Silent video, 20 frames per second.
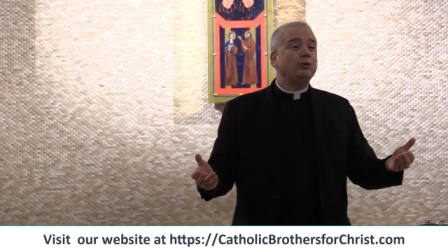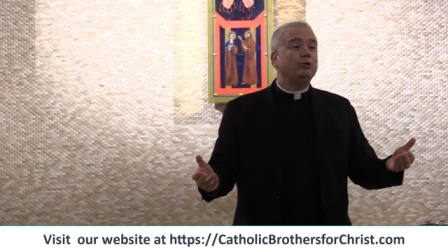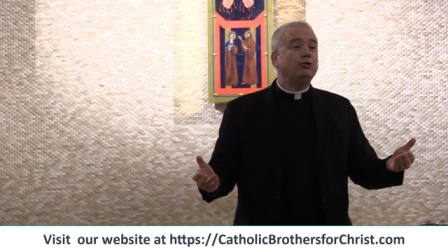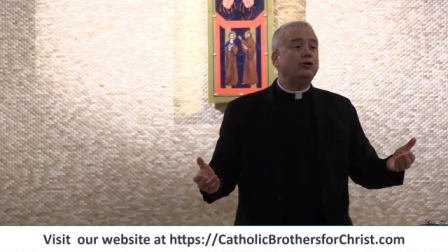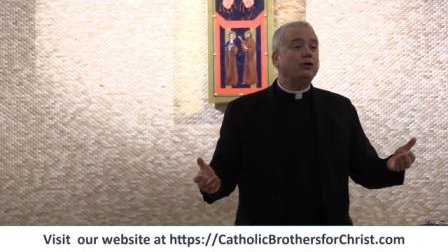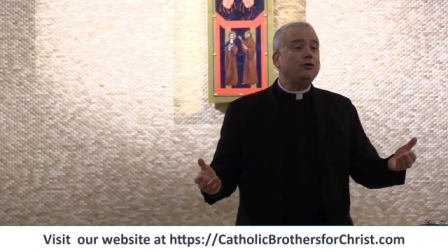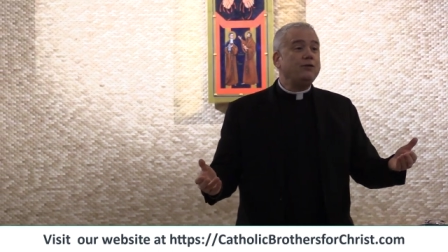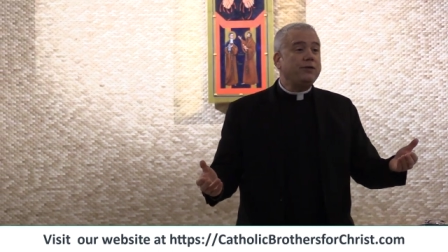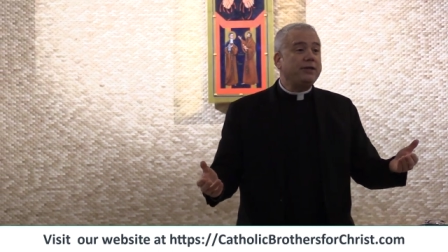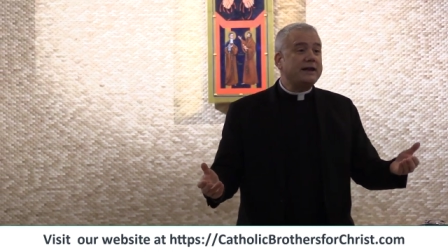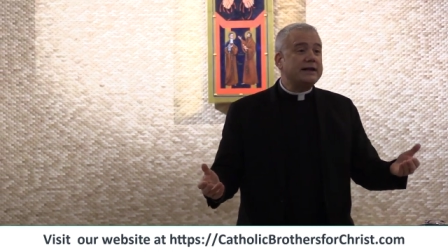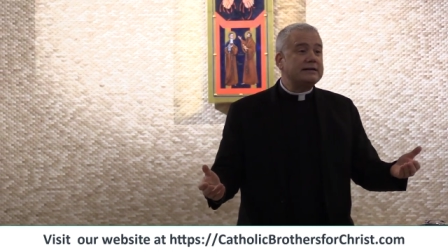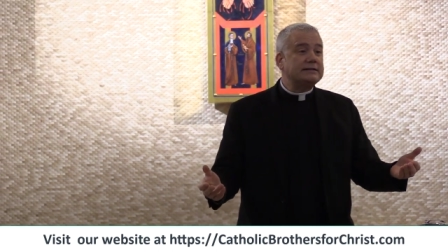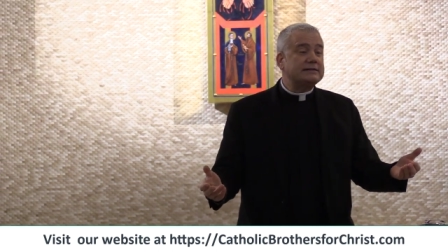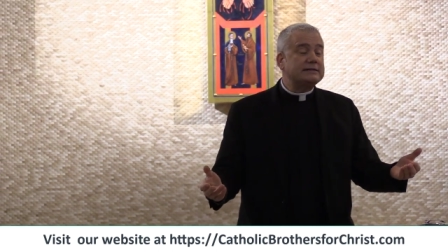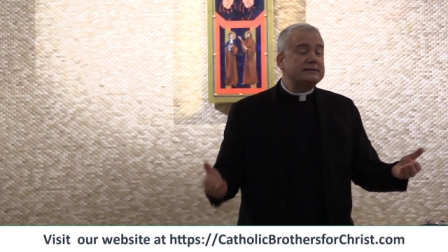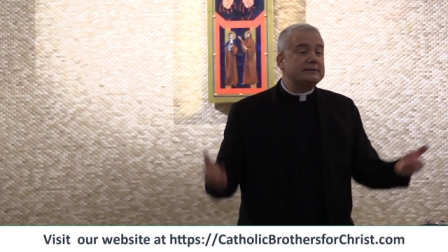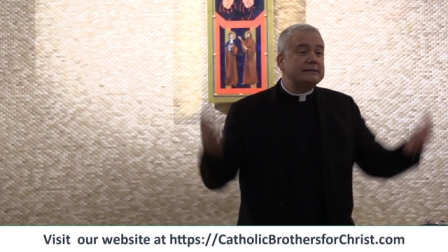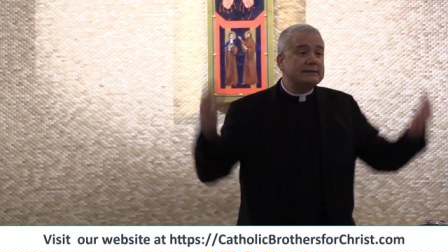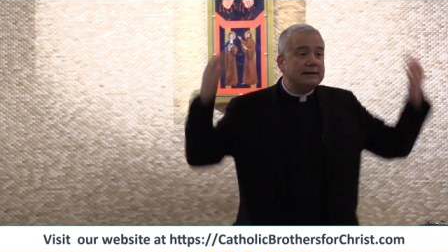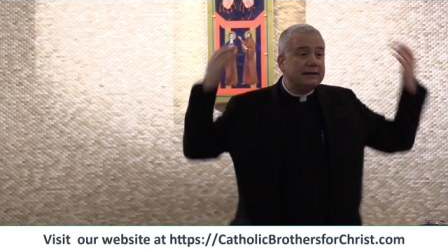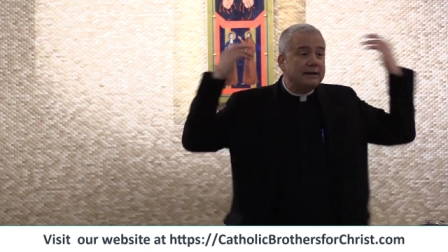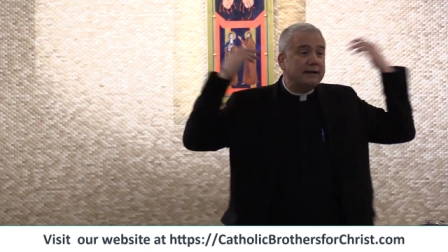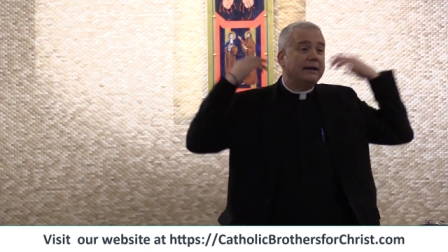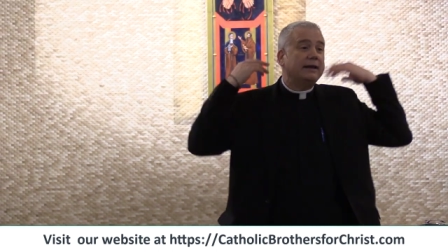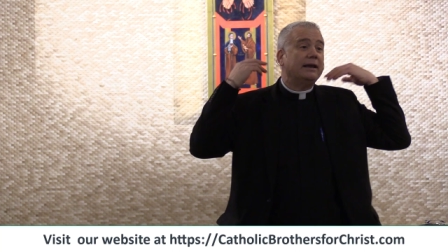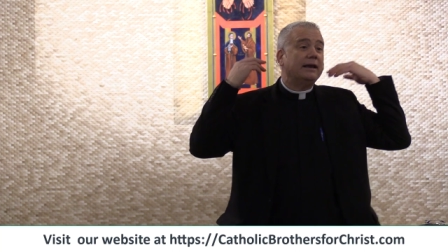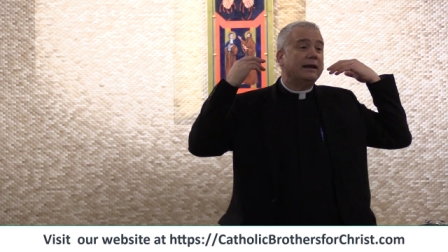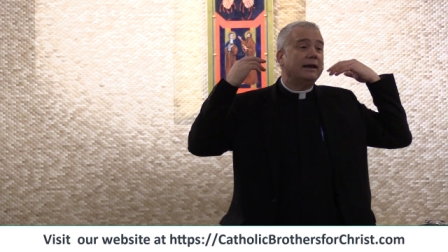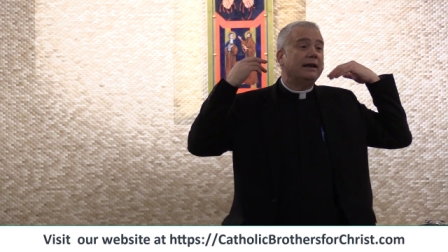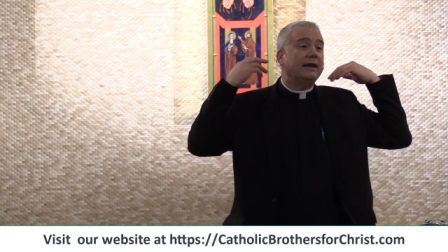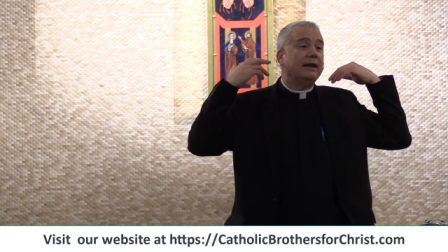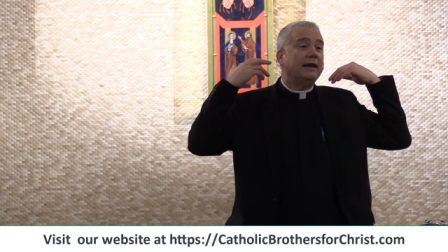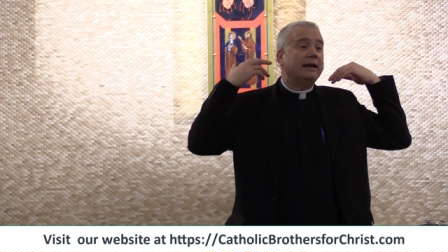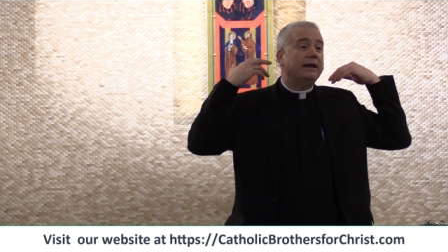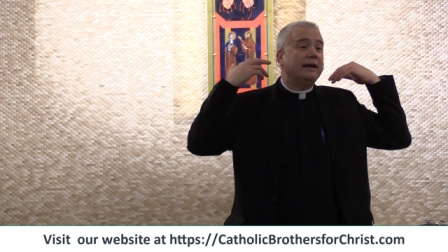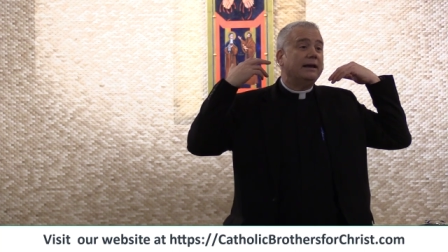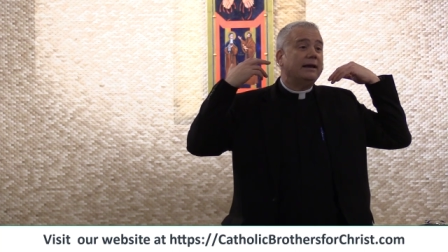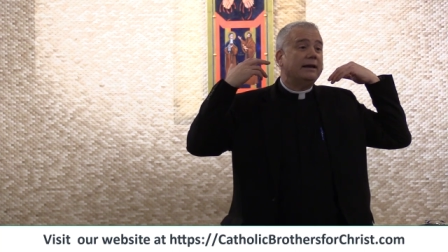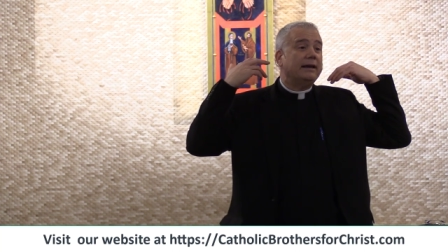Do this
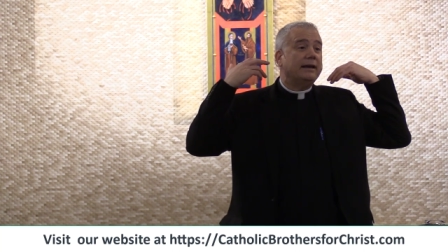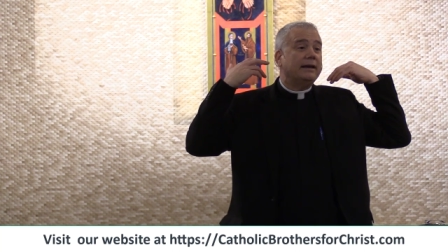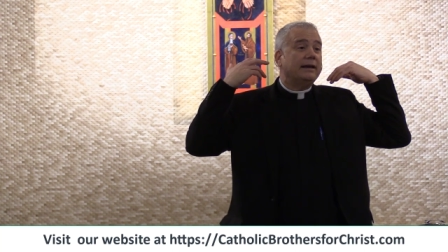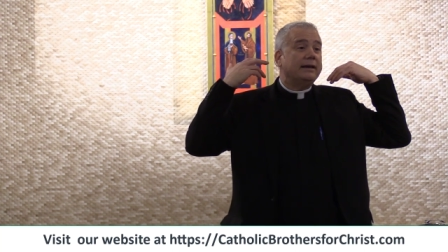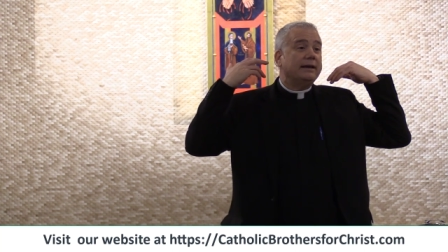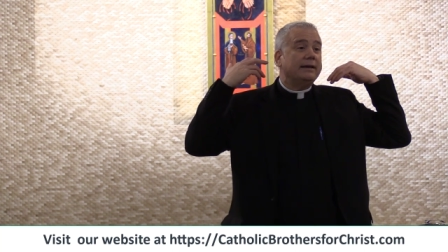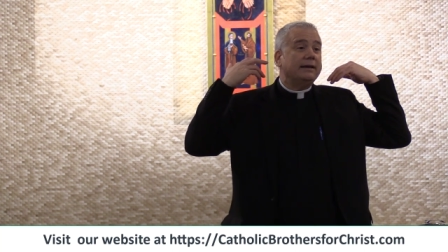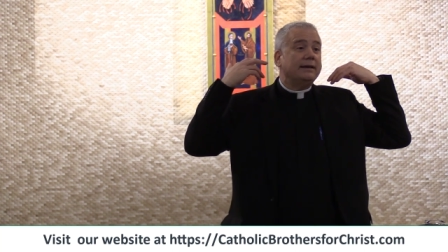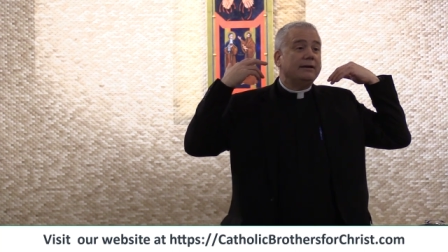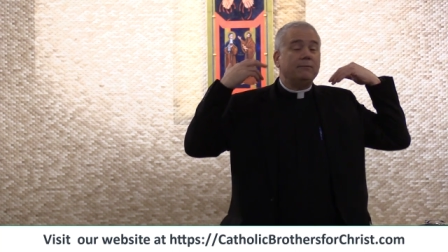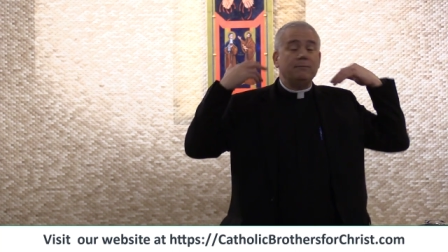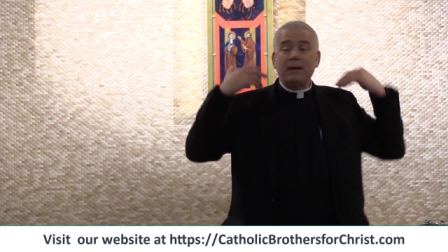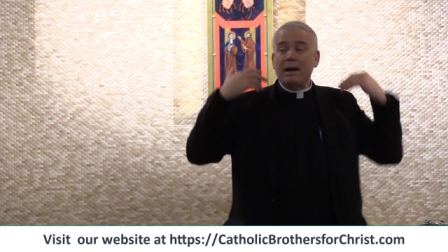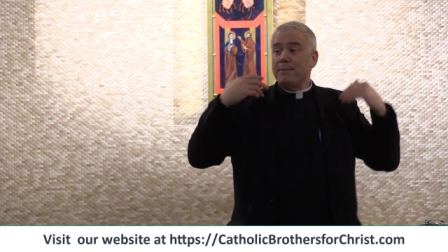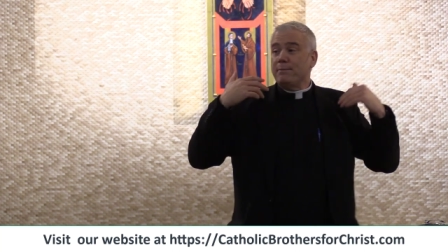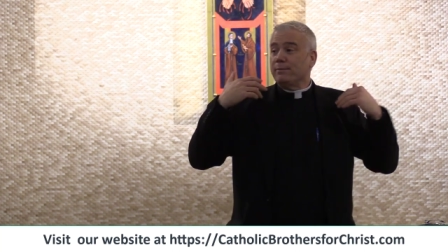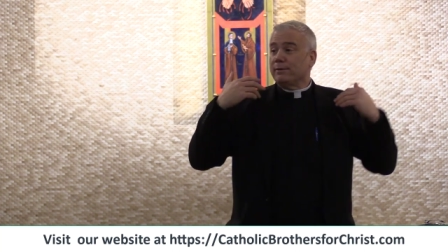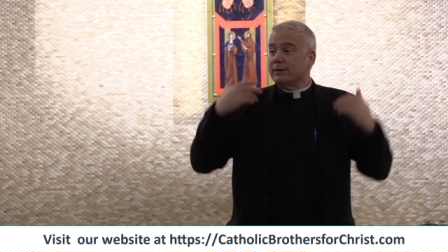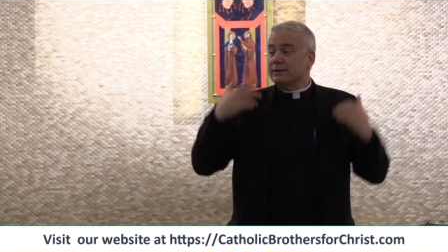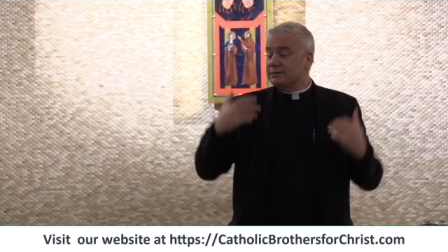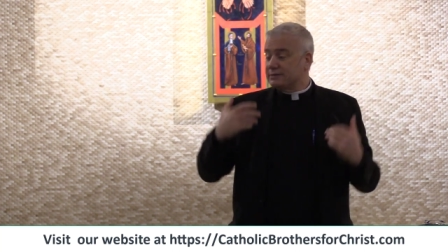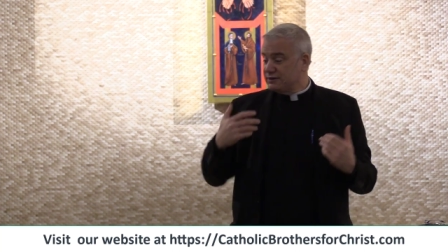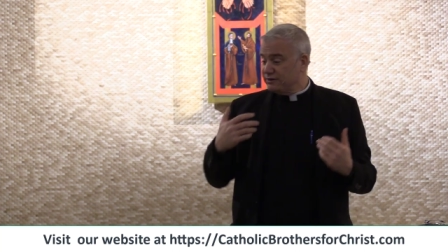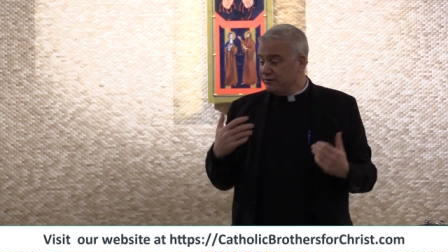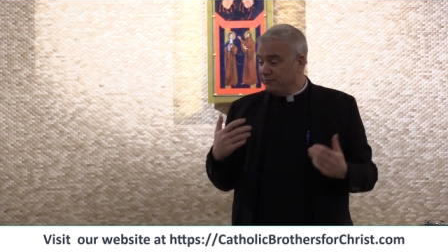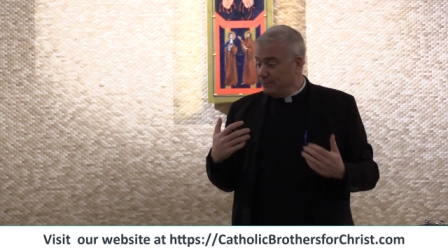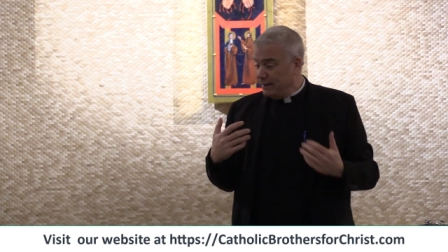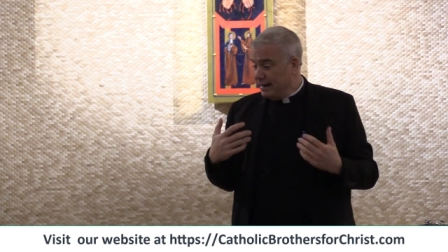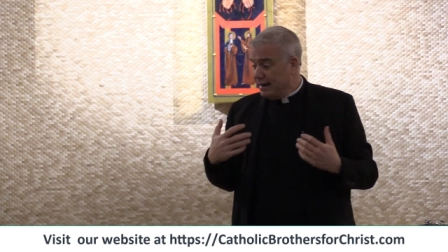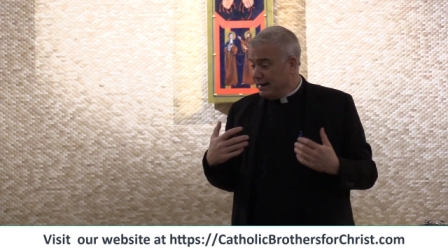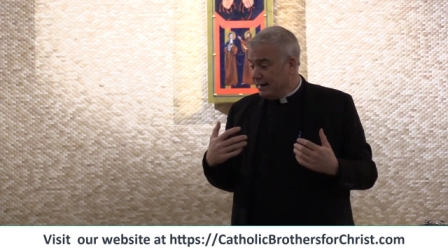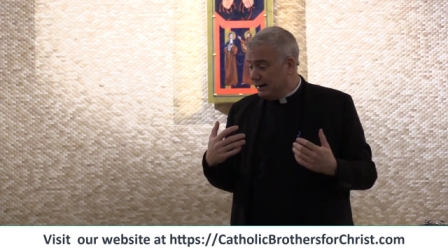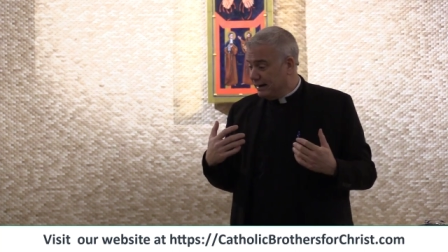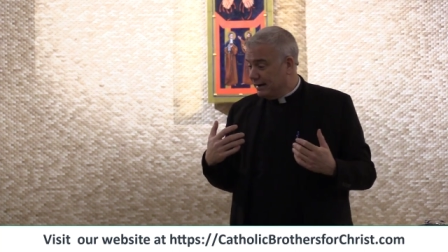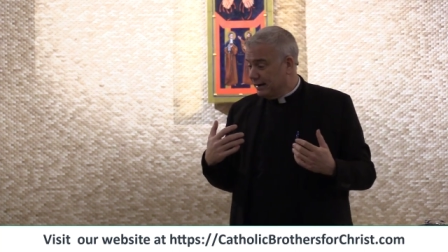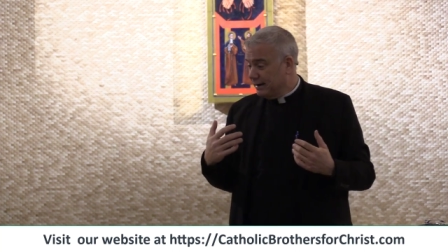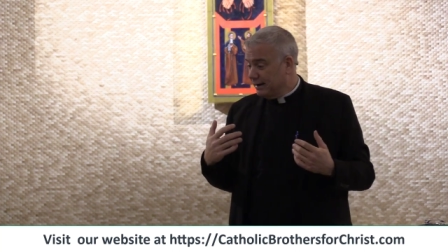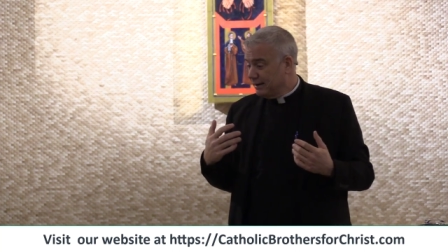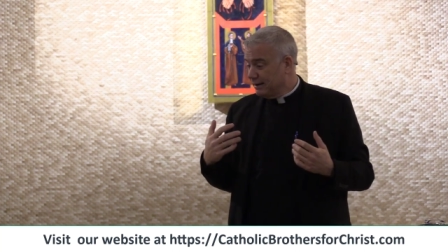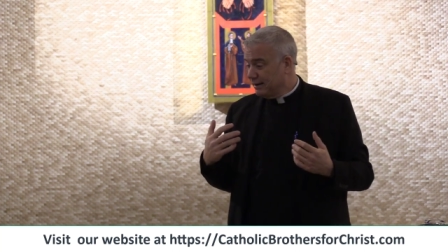in remembrance of
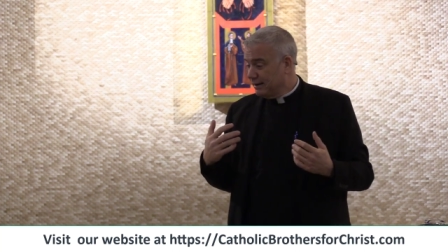me.